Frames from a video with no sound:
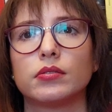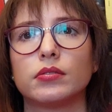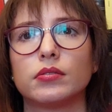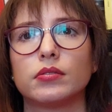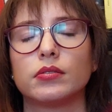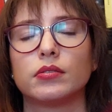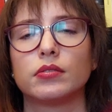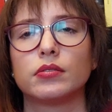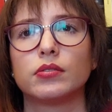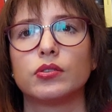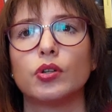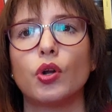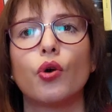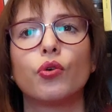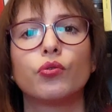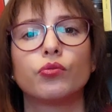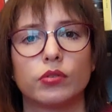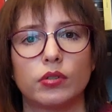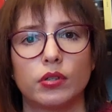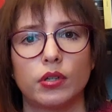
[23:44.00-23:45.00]

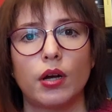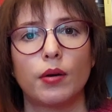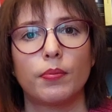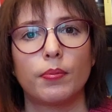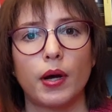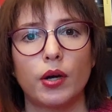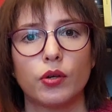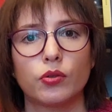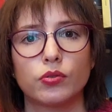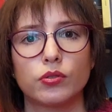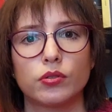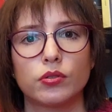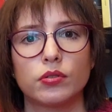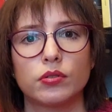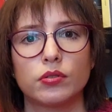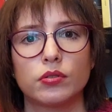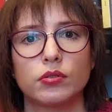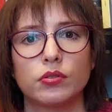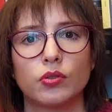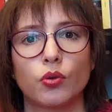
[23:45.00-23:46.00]
known about
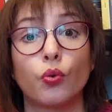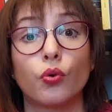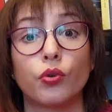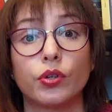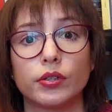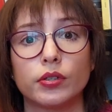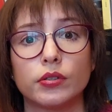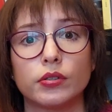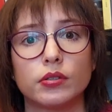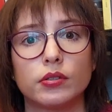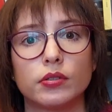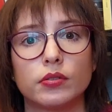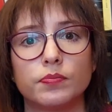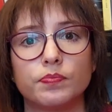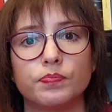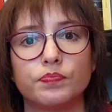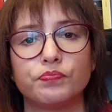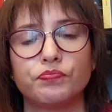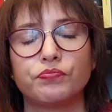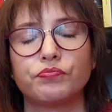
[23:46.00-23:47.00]
the world.
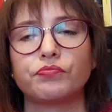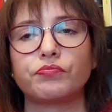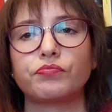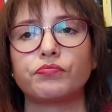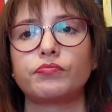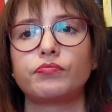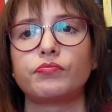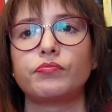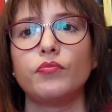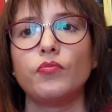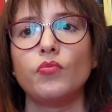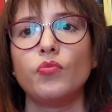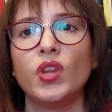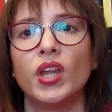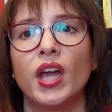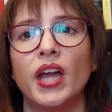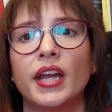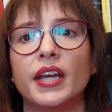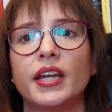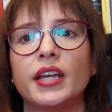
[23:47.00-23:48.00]

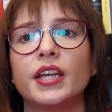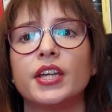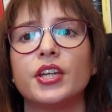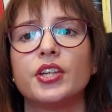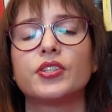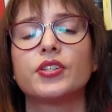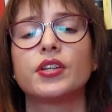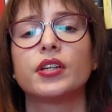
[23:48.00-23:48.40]
And he's